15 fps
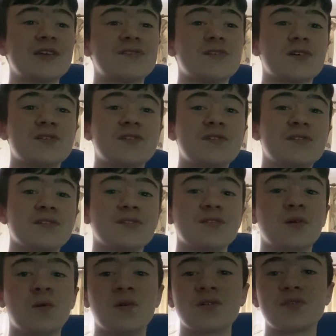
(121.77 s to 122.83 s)
it's not because he's in
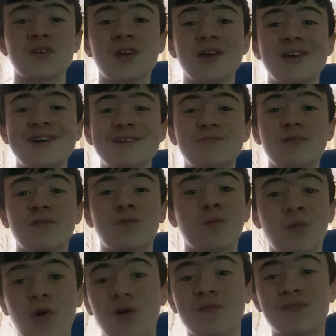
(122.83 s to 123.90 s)
talks with
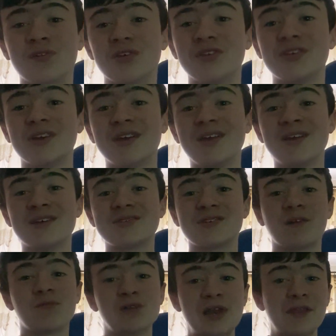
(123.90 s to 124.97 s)
Watford, because
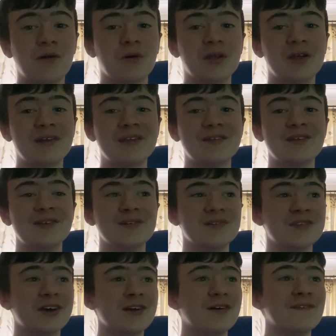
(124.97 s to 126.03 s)
I really don't want to lose
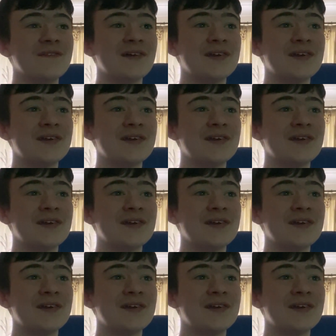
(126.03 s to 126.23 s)
Iorfa.